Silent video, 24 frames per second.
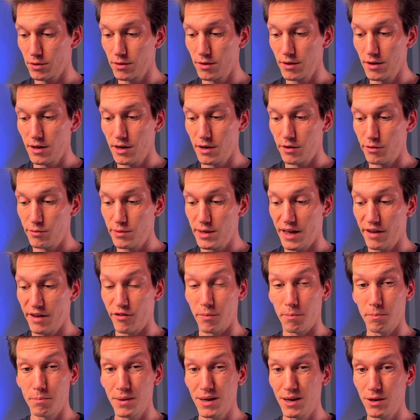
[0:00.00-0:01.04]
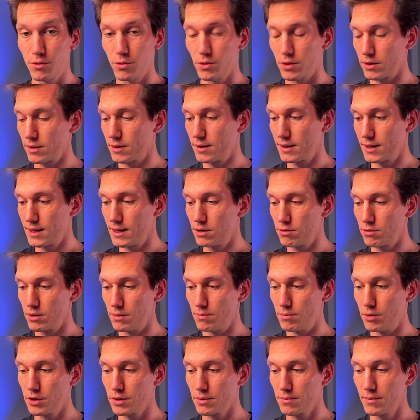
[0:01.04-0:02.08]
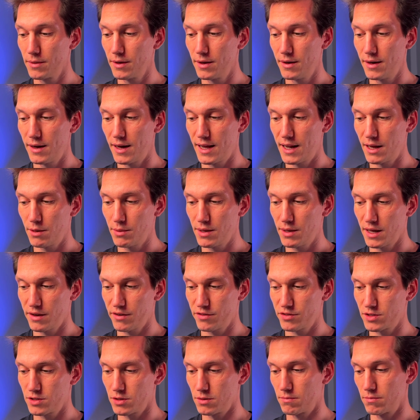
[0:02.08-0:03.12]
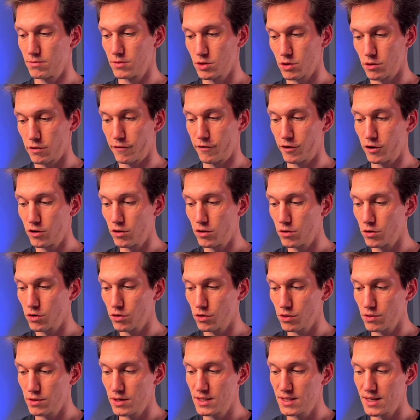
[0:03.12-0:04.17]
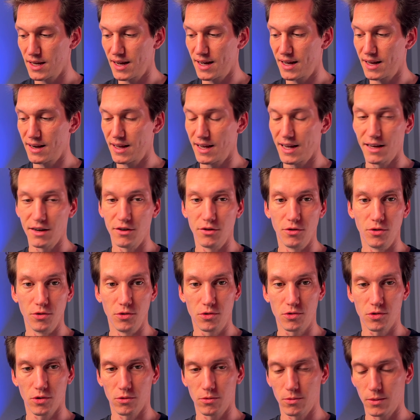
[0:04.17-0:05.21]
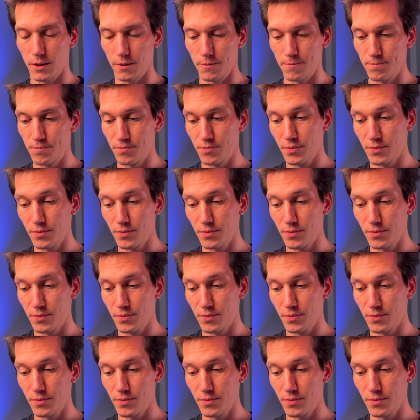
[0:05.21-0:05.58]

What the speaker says: one, we have a pink one here in the bottom, and then we have some sort of a concrete and a neutral one.